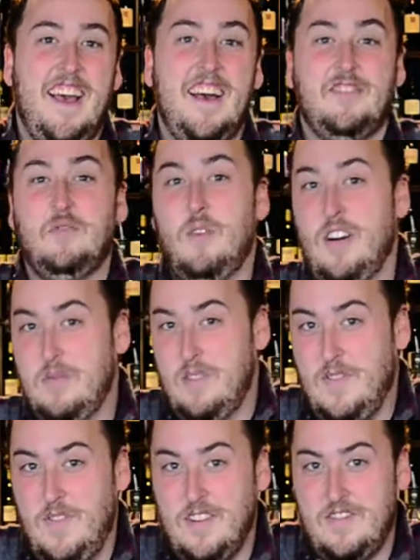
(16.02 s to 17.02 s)
So welcome to
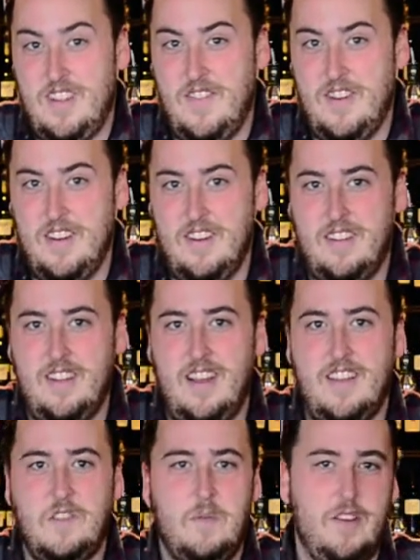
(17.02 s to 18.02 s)
the first ever
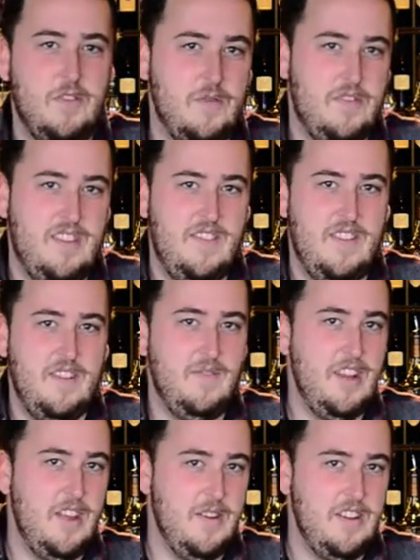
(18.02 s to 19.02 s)
Spirits with Steven
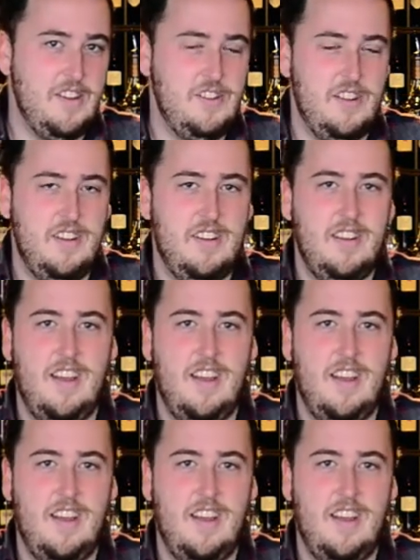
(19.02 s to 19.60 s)
video edition.